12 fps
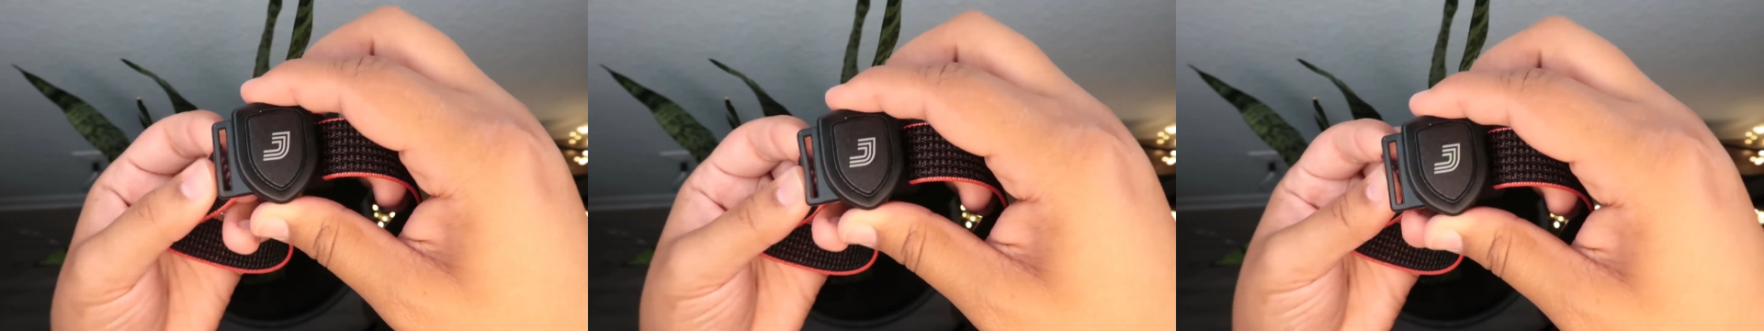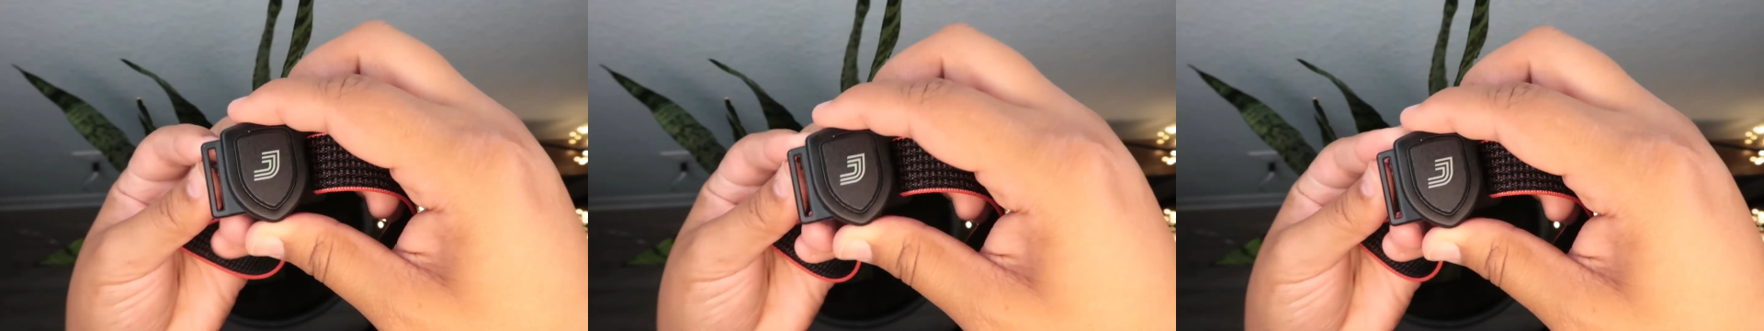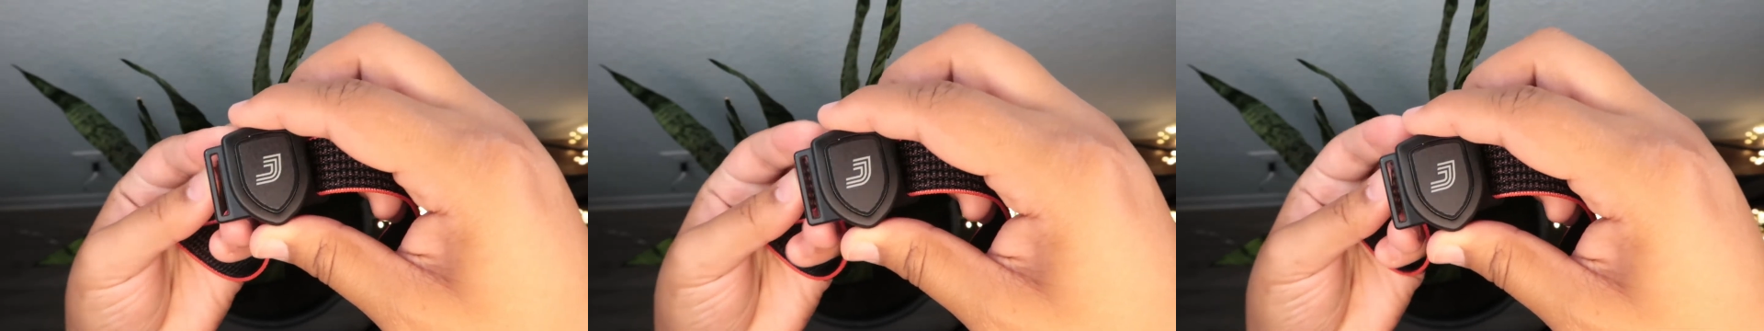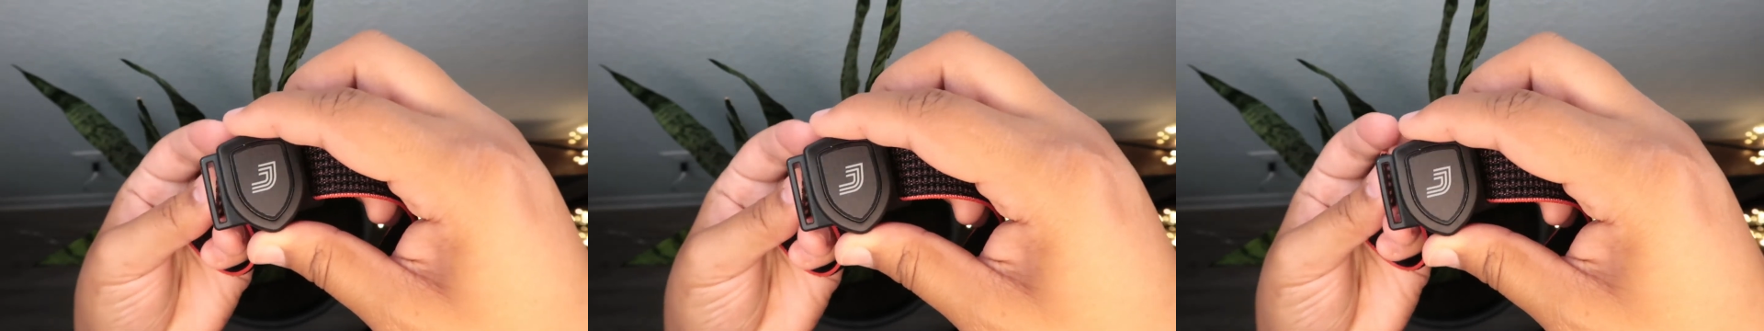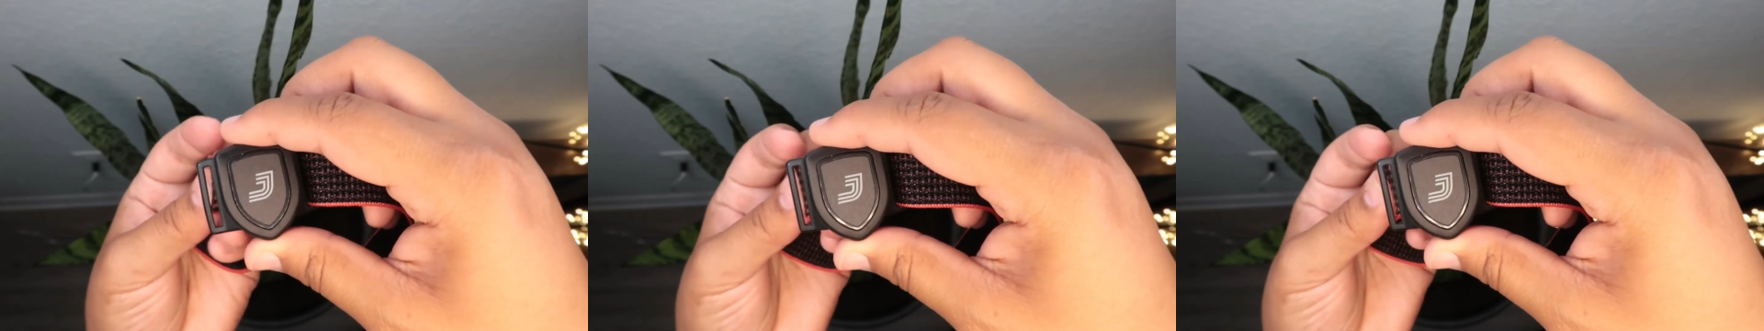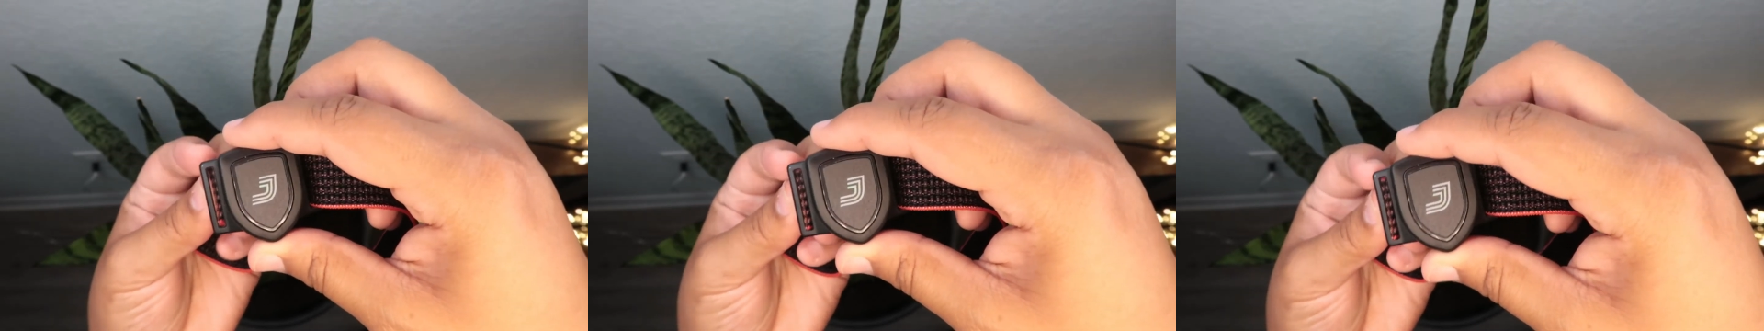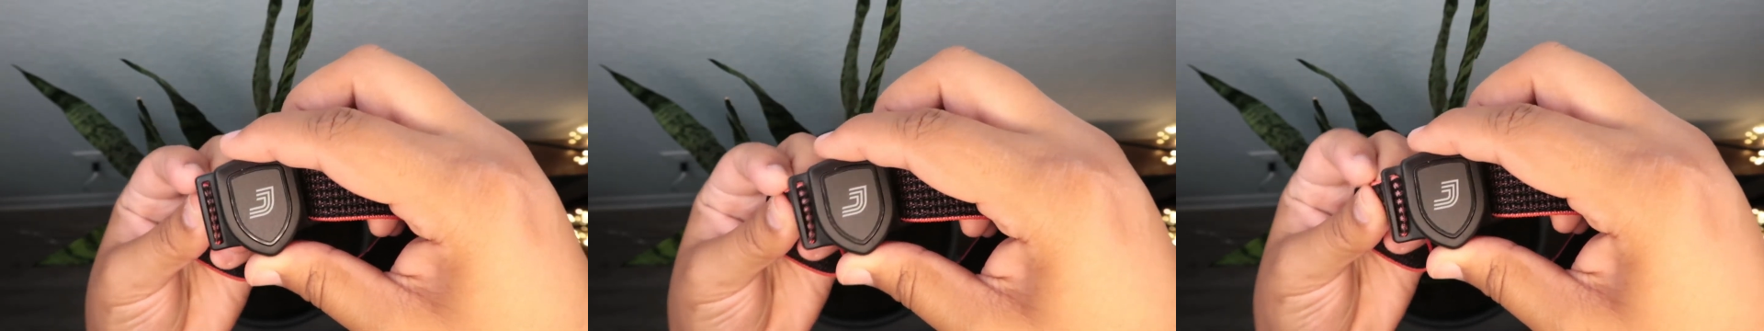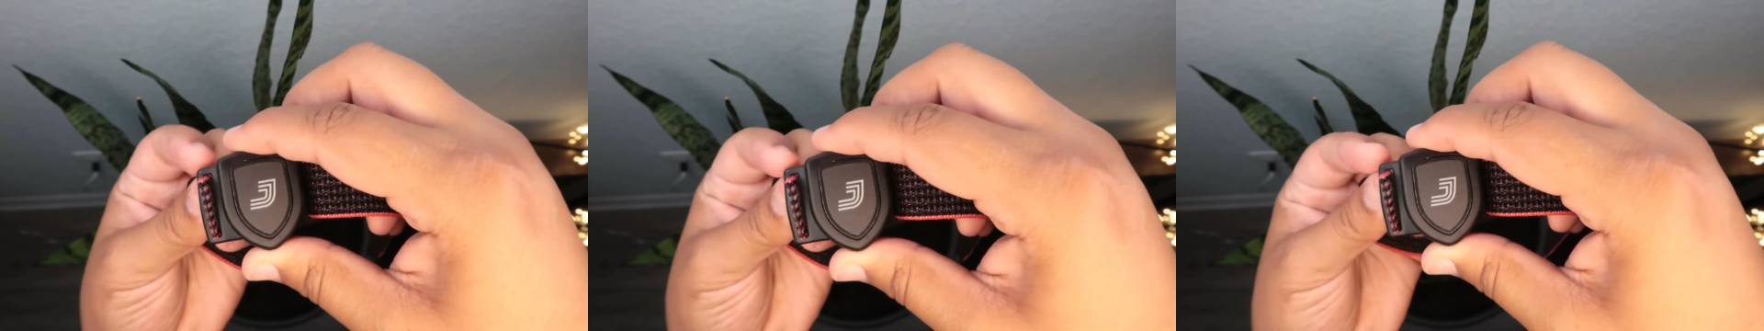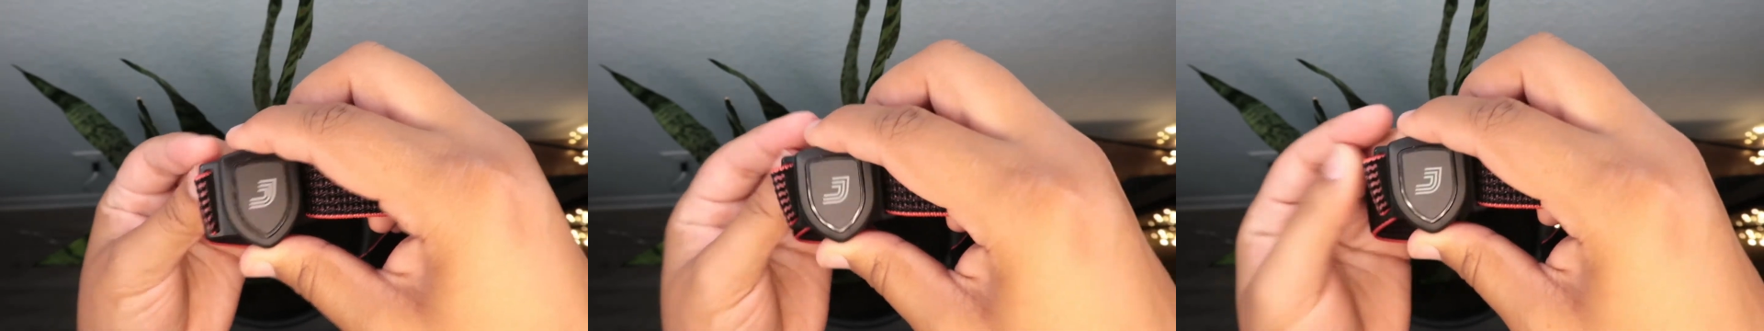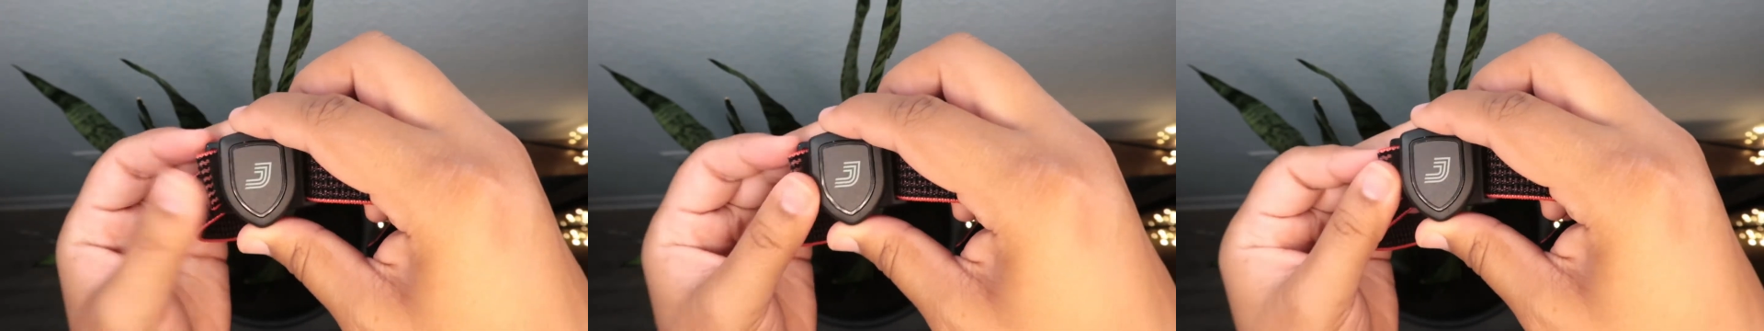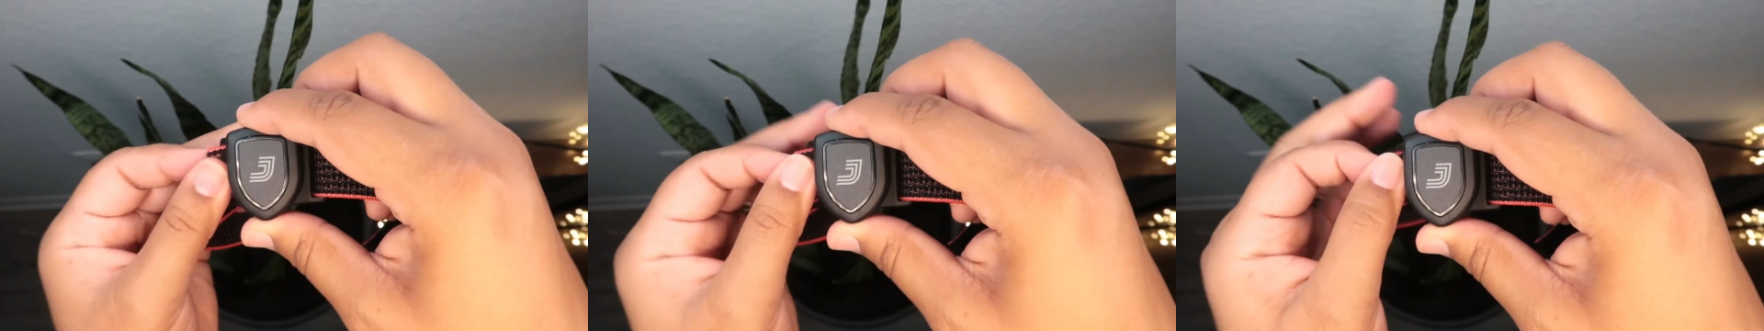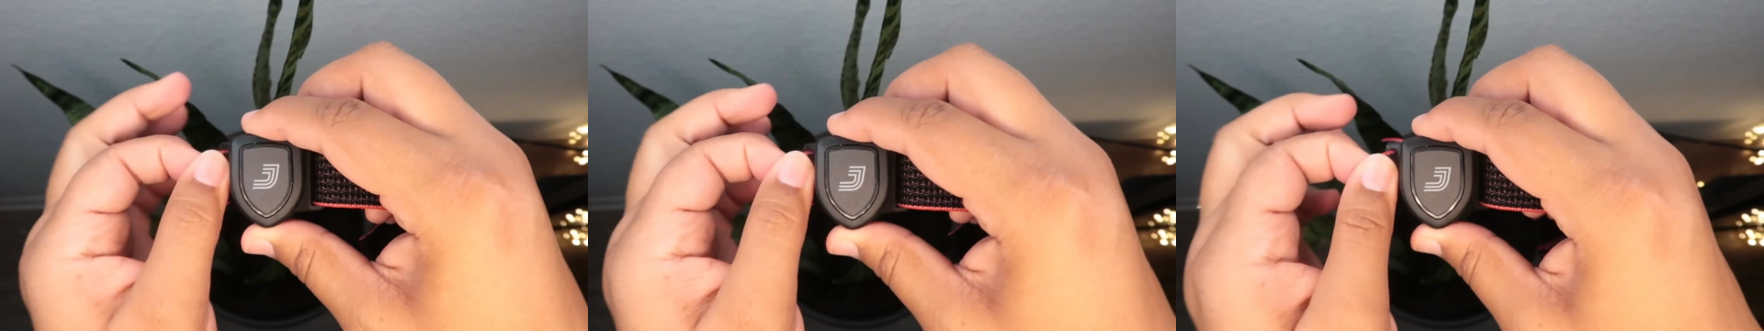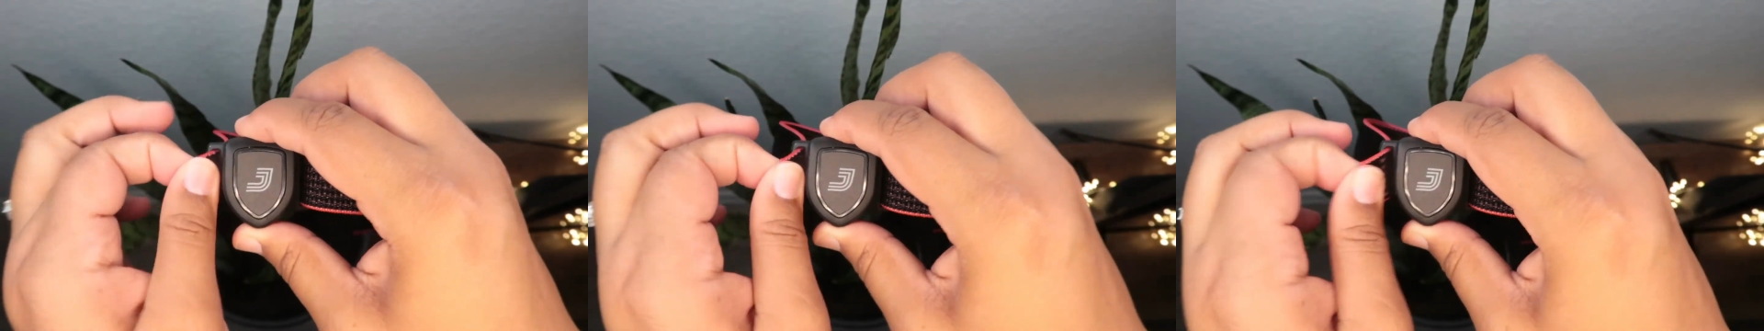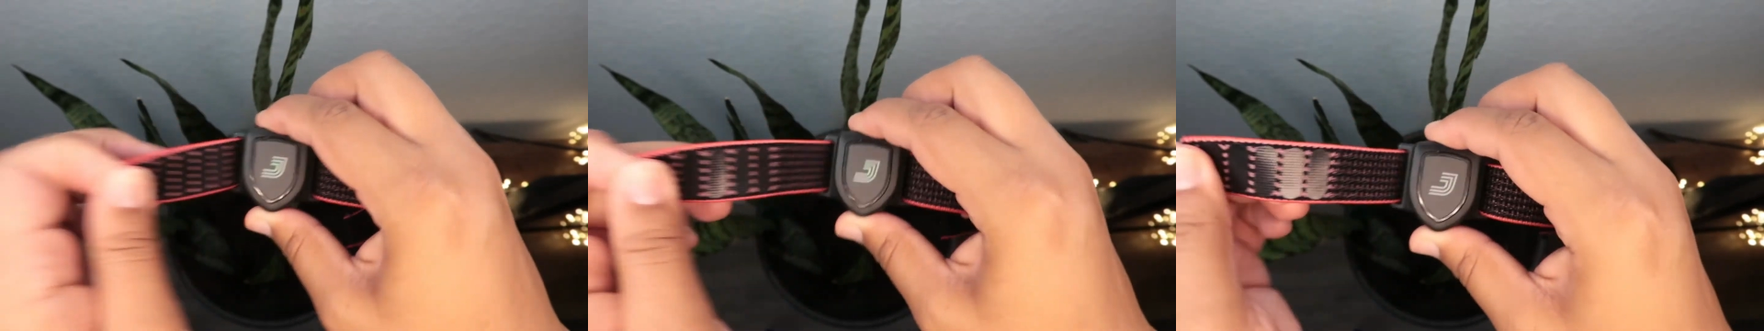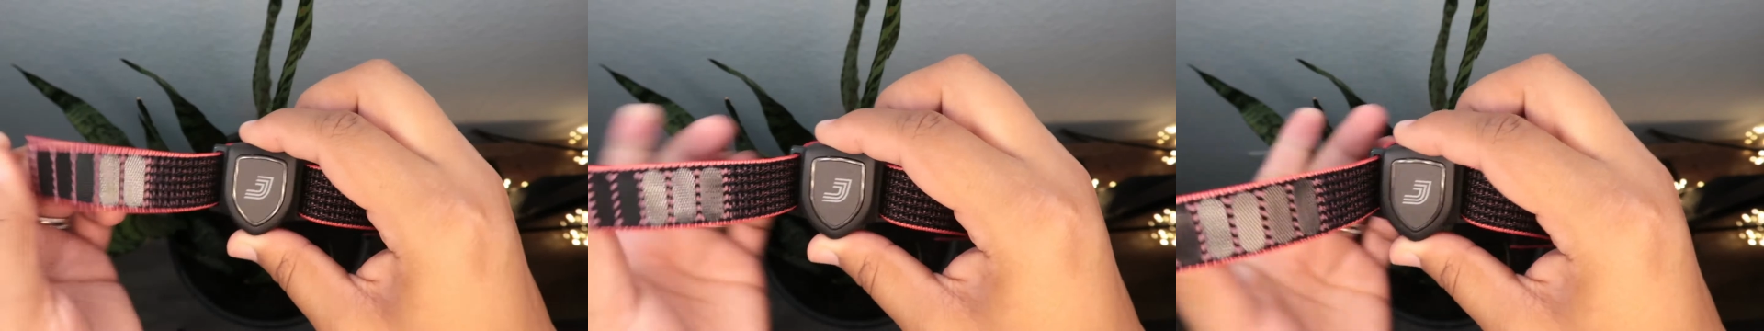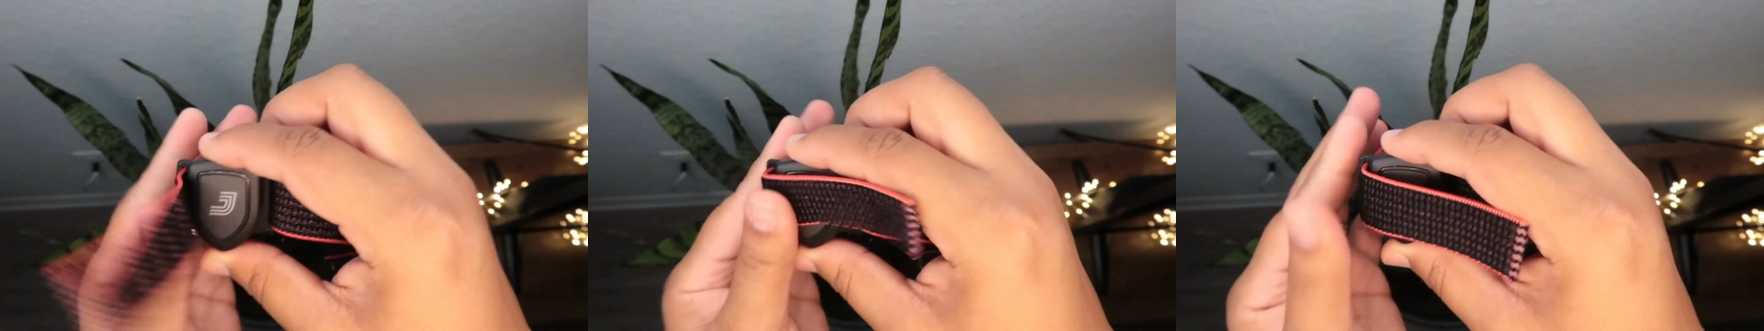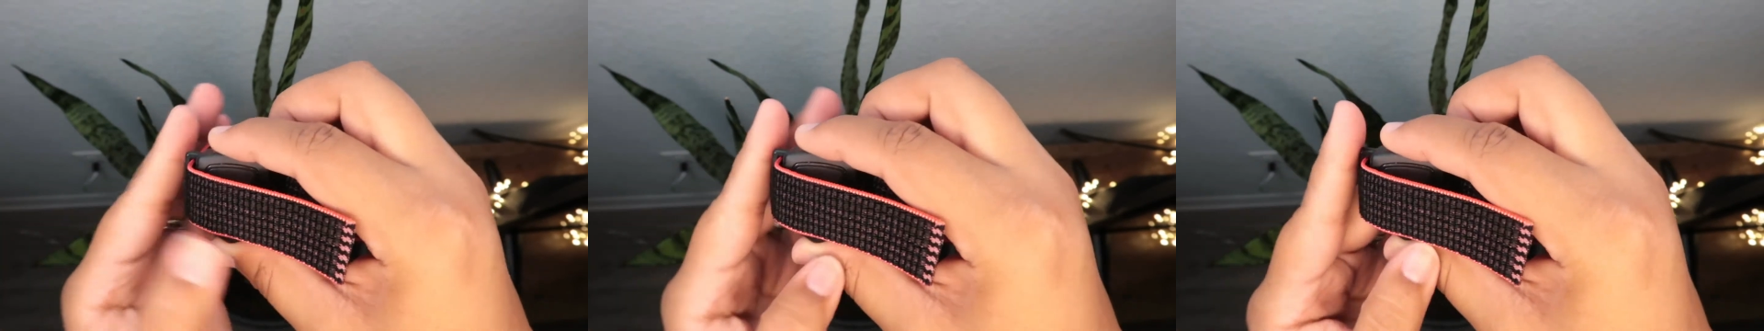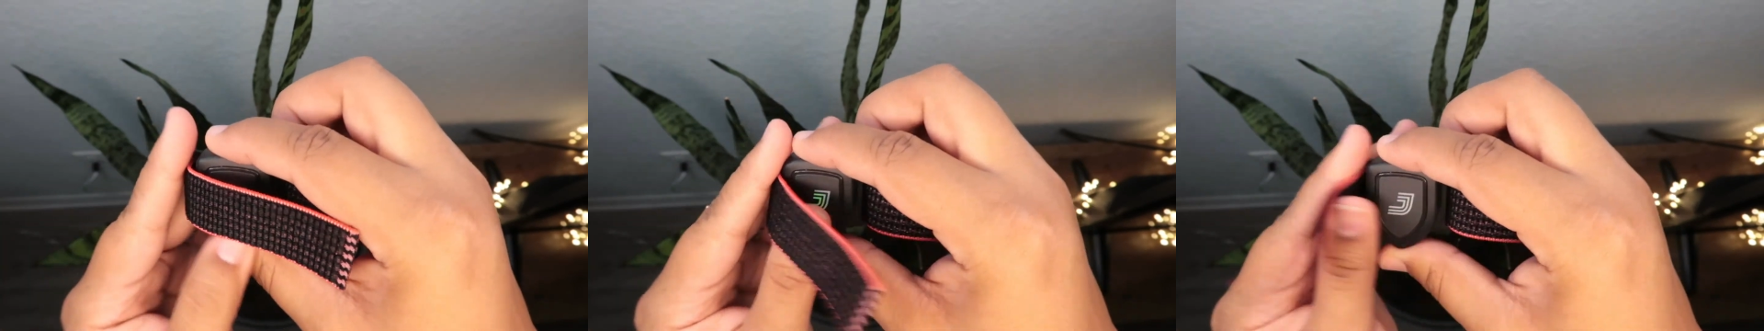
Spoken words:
(no speaker visible)